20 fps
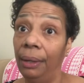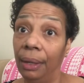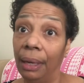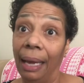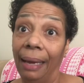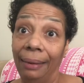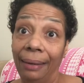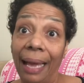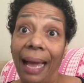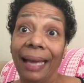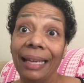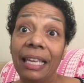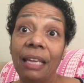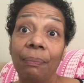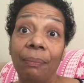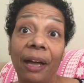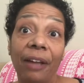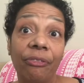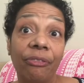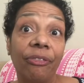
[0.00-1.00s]
and I
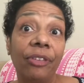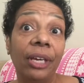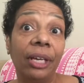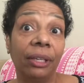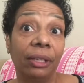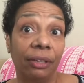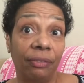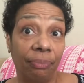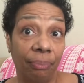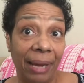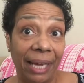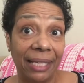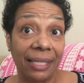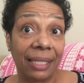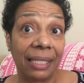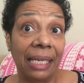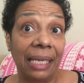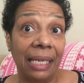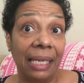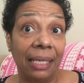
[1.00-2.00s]
get my fill of my
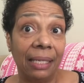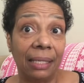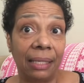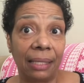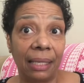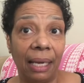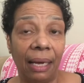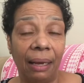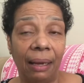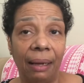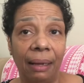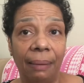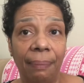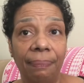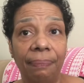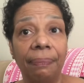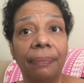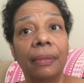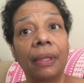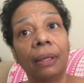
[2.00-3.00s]
seeds
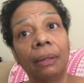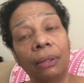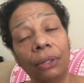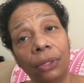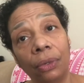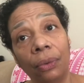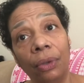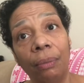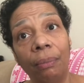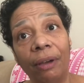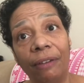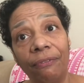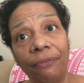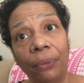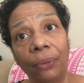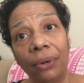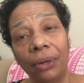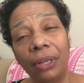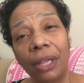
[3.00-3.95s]
during my 4